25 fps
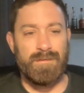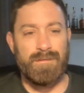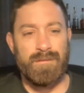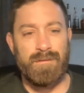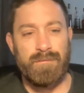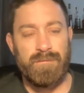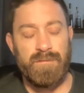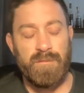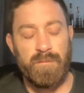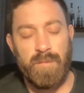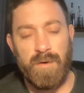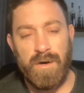
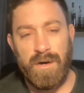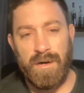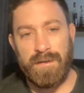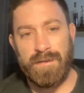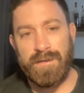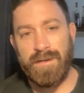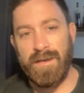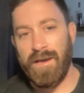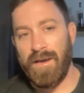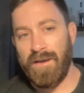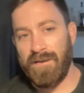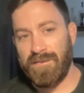of the
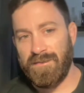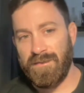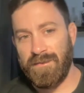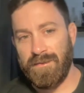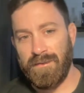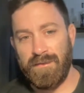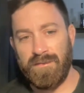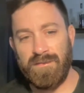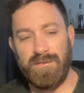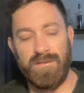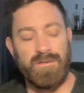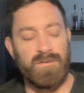podcast,
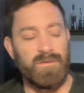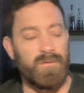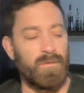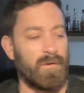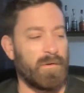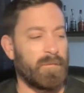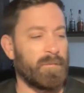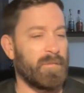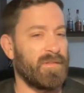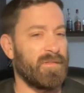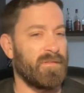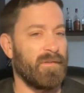unless you're joining me